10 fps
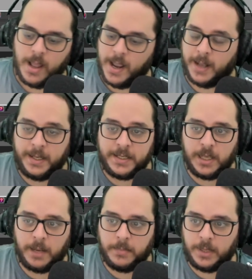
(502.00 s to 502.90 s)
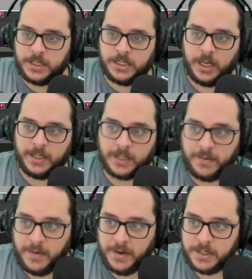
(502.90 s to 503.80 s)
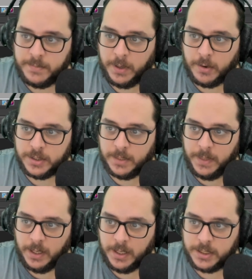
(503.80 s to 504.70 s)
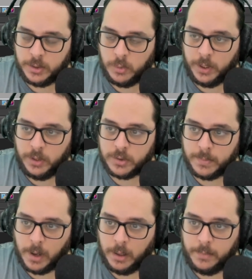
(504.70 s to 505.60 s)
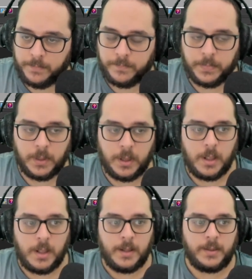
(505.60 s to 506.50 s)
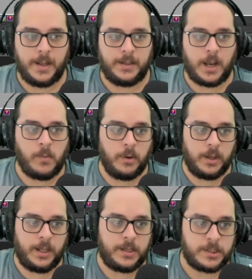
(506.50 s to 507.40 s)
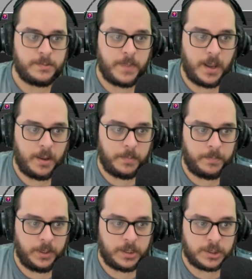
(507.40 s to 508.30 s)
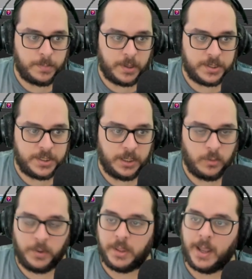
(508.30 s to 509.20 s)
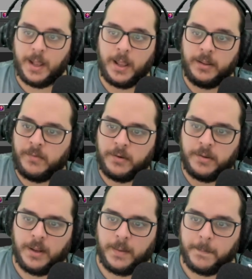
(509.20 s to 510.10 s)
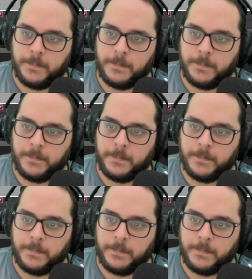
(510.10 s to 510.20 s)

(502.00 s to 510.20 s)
And next time, let's say that I finish, because the B is way too small, then I will intersperse it with a different thing.